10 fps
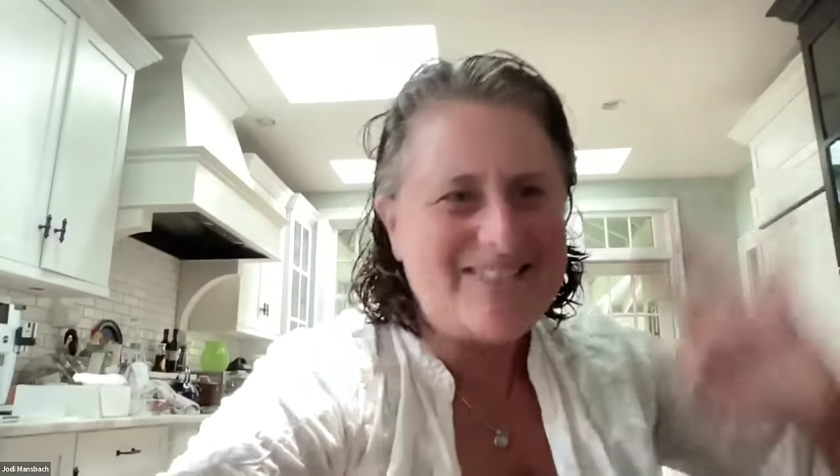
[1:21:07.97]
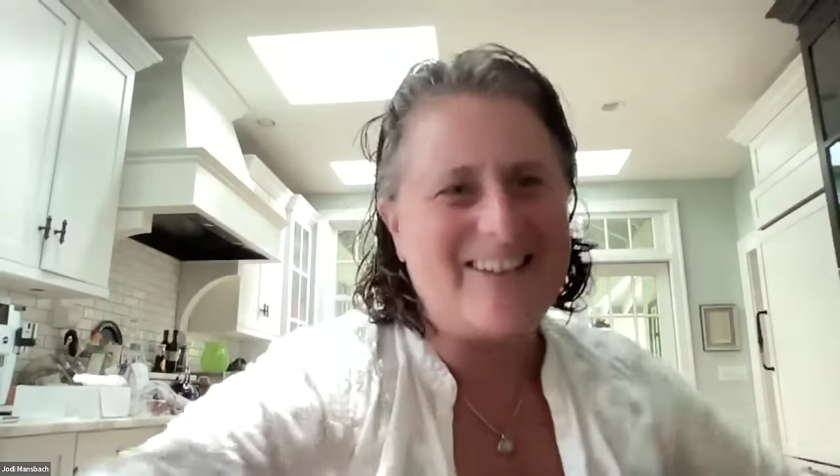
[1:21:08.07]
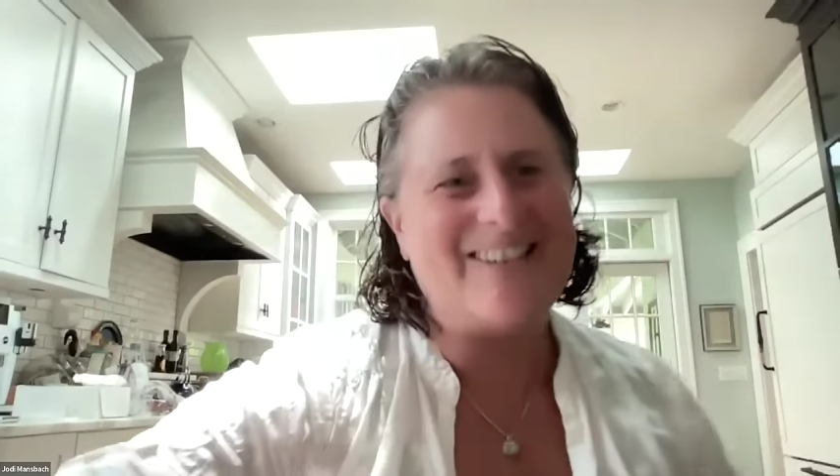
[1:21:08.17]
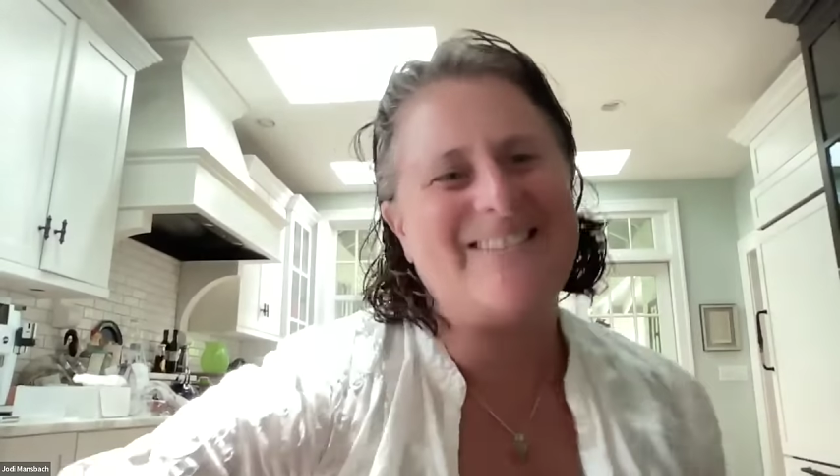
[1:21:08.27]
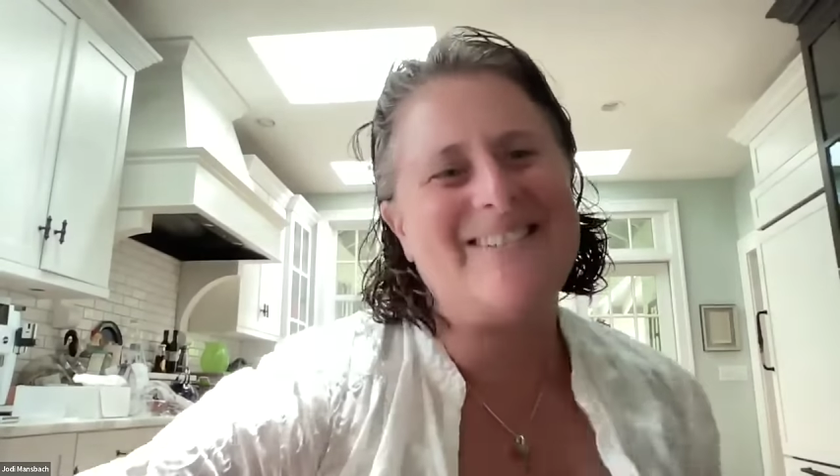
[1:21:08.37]

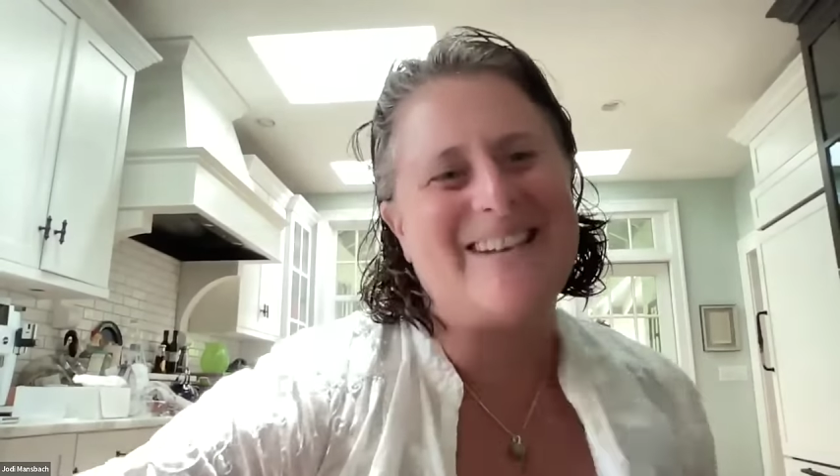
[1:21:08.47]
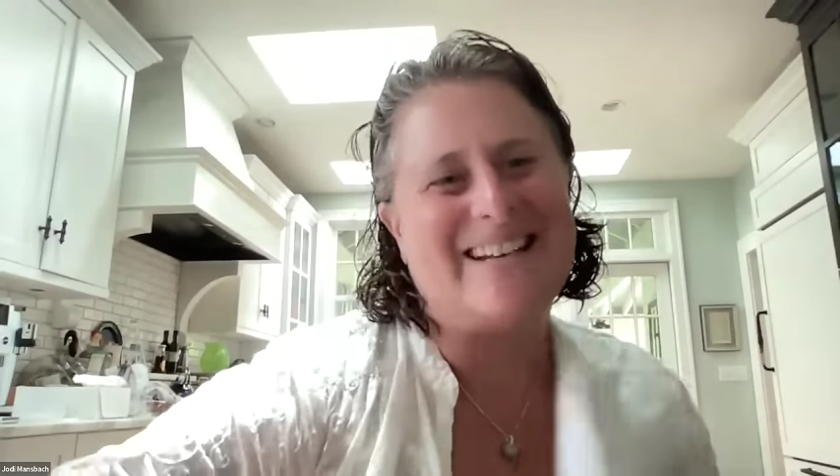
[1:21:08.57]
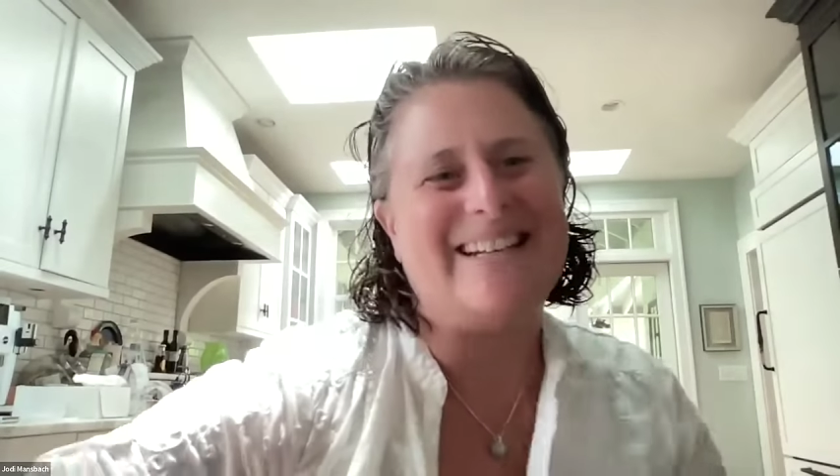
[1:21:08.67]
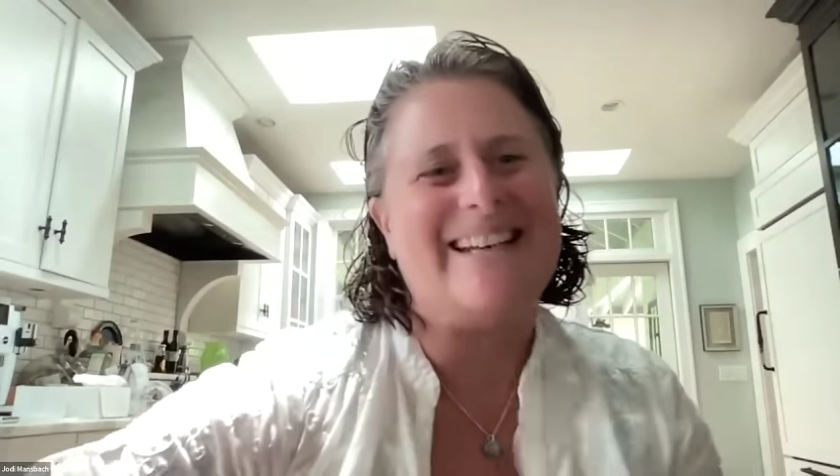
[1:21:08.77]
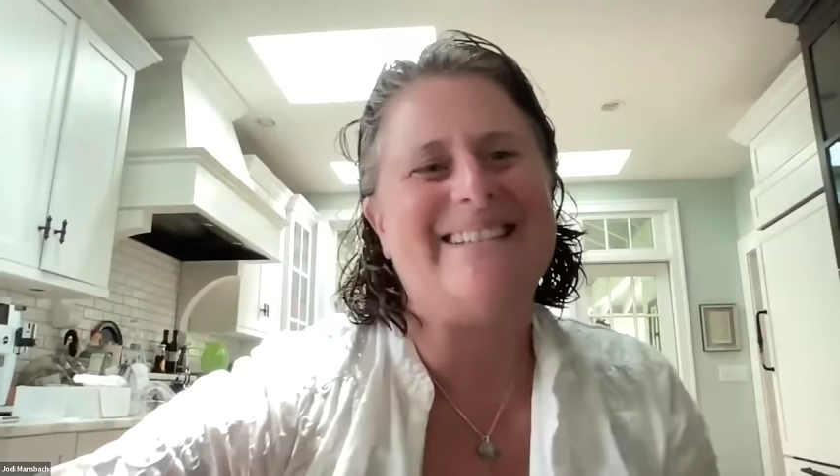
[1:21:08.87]
Shout out to
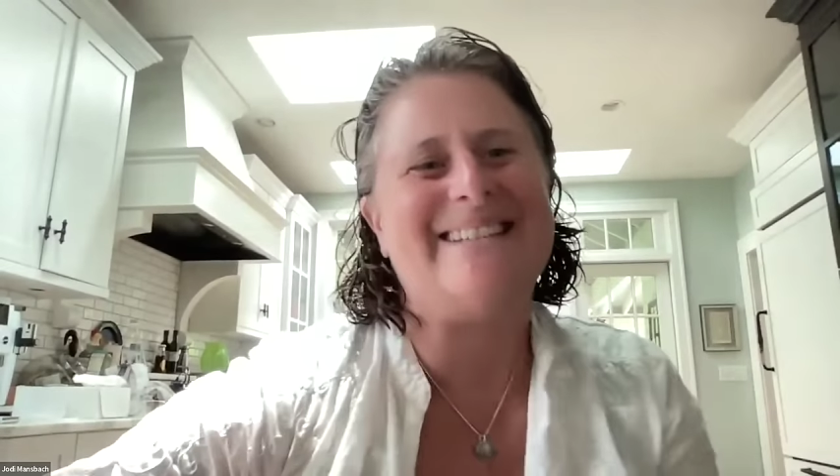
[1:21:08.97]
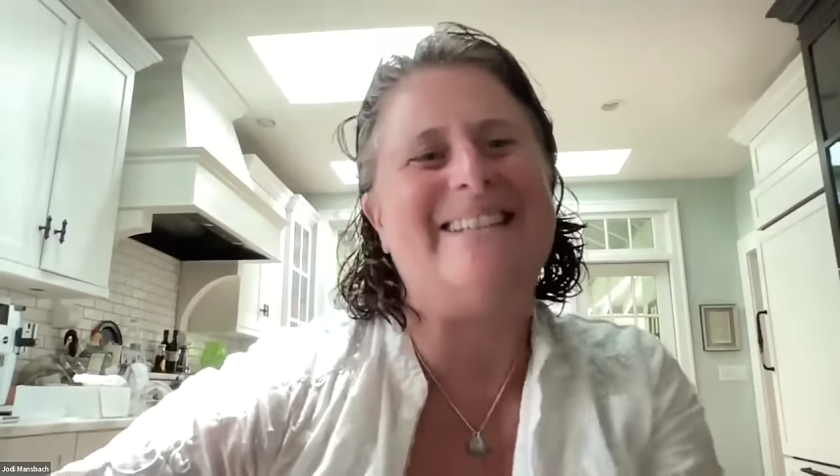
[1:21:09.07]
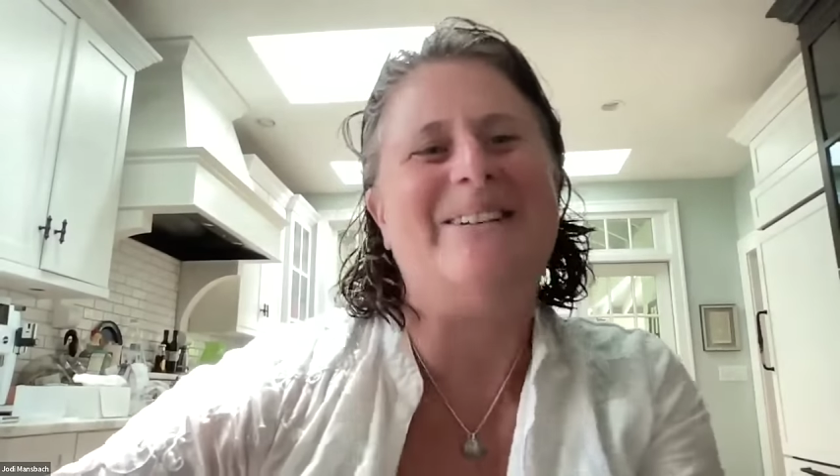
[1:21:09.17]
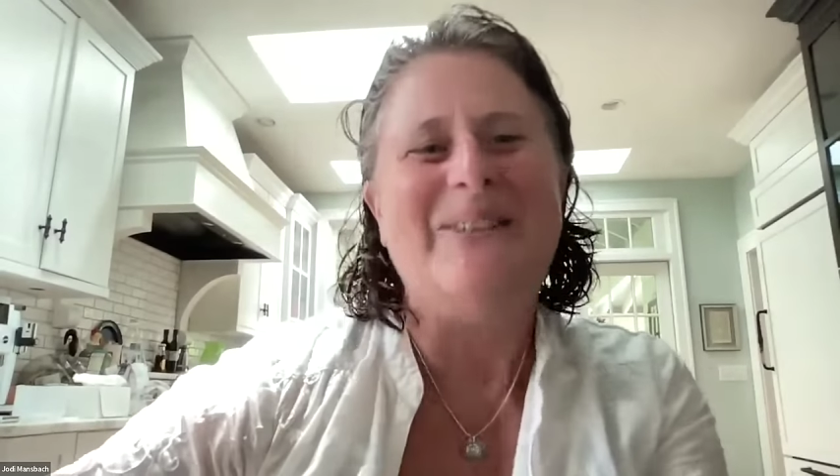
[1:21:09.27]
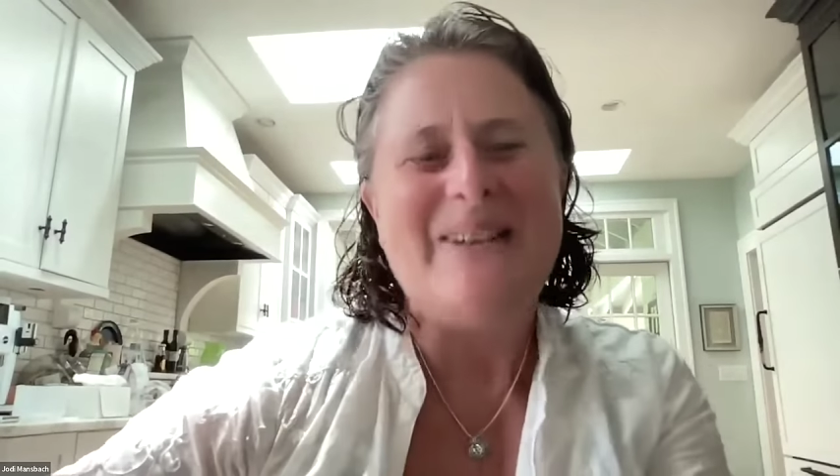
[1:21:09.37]
Janet. I
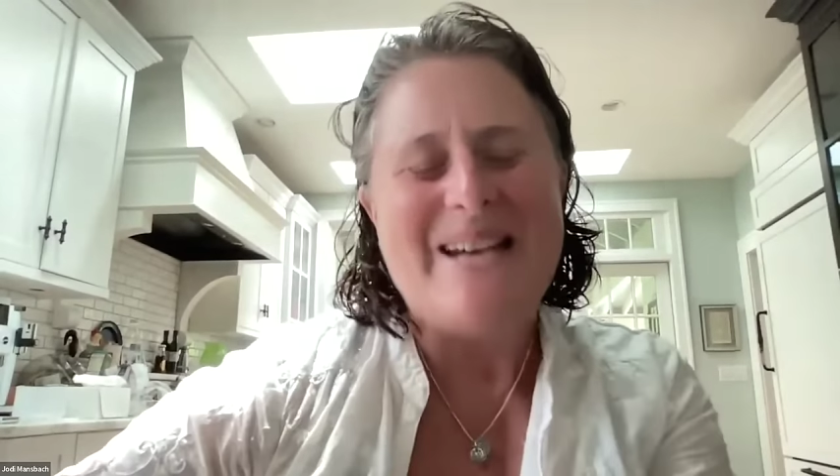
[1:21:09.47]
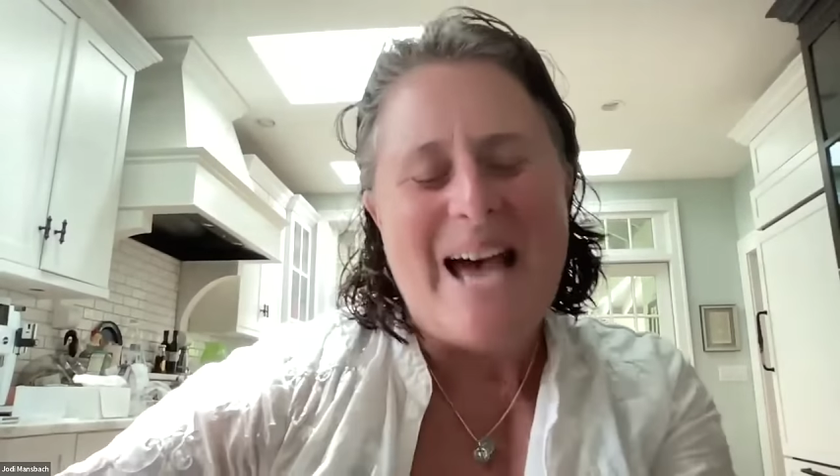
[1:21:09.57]
see you.